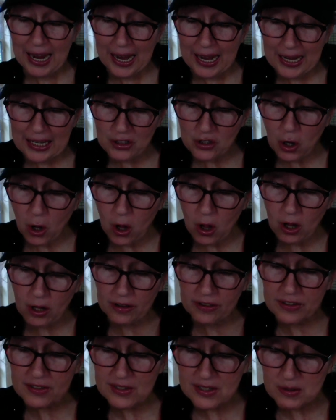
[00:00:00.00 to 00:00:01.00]
and all
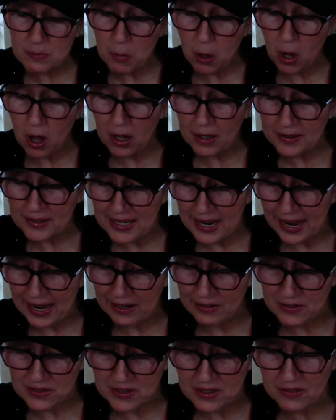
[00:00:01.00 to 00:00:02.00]
the small
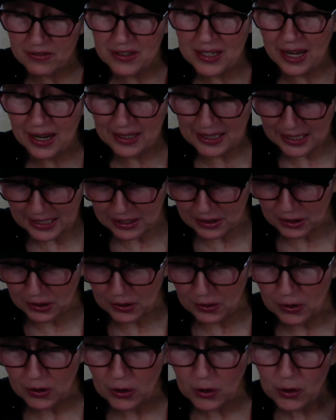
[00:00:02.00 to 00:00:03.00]
towns of Ya'ir,
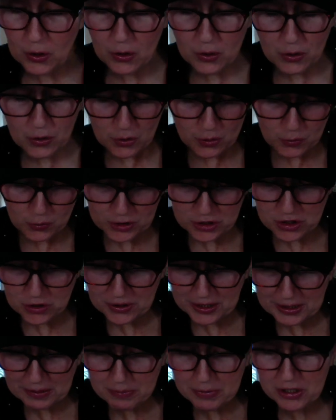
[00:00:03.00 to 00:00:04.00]
which are
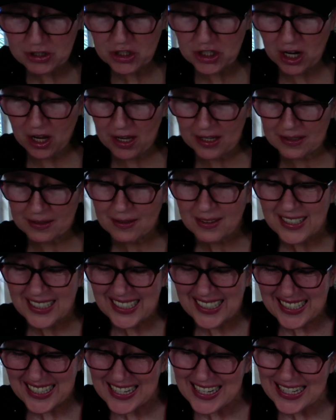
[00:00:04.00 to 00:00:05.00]
in Bashan,
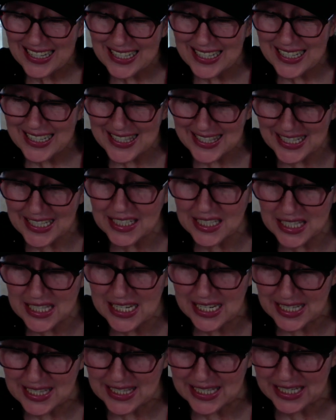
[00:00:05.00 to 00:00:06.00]

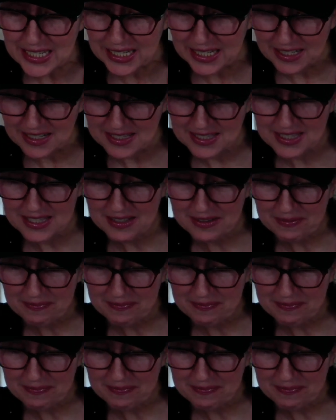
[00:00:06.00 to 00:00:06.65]
60 cities.